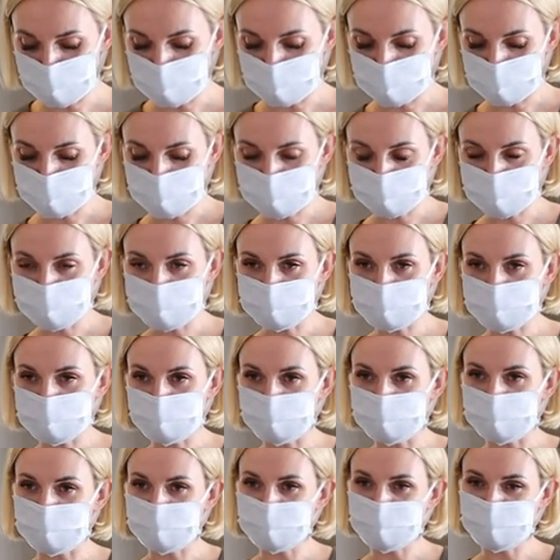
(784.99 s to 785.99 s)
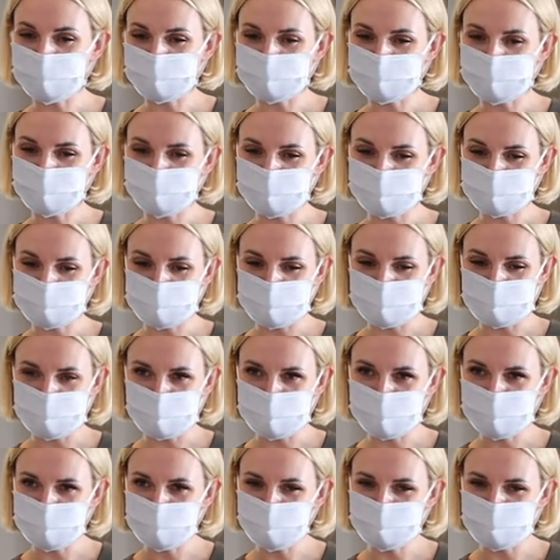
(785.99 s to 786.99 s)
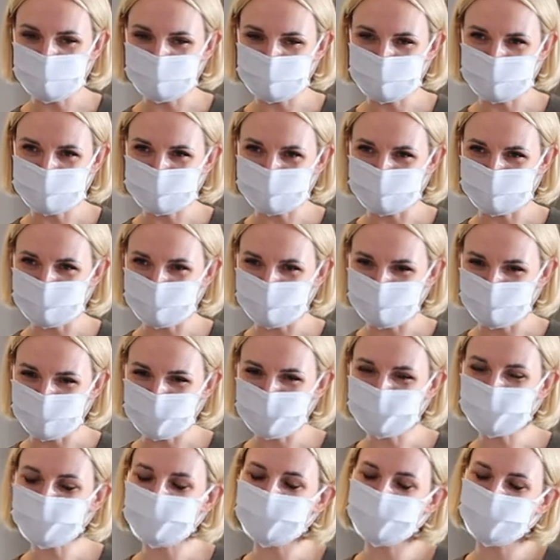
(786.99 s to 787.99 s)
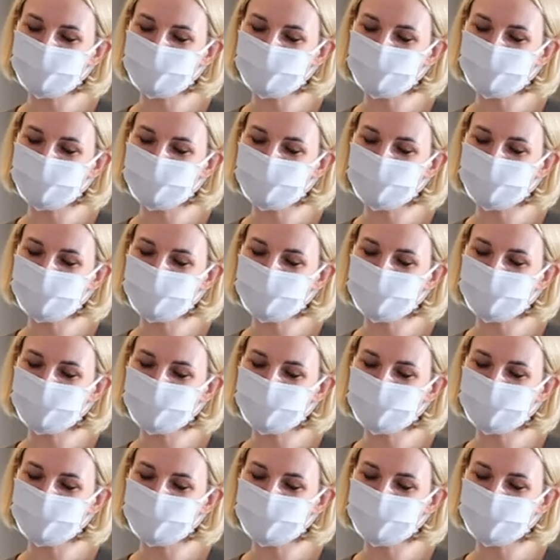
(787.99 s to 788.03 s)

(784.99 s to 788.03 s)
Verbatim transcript: just to make sure she is covered for the